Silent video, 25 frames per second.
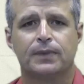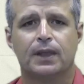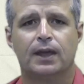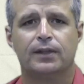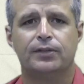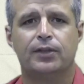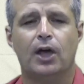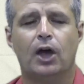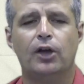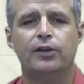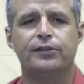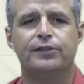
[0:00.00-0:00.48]

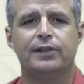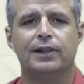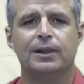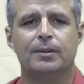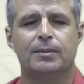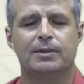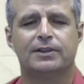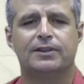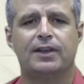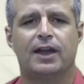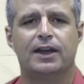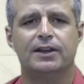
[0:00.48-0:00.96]
and those
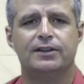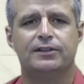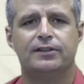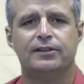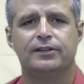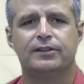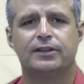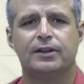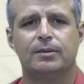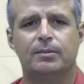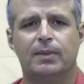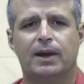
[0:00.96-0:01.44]

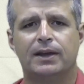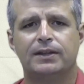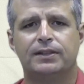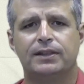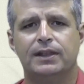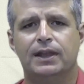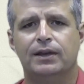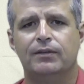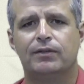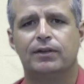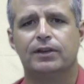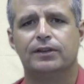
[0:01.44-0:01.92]
limitations can make
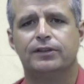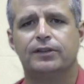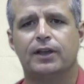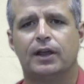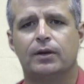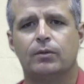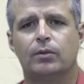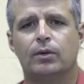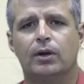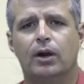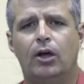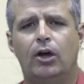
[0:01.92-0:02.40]
the evidence
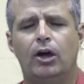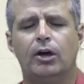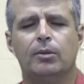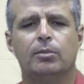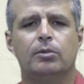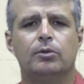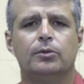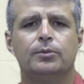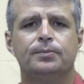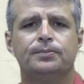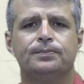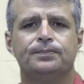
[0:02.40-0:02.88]
unreliable.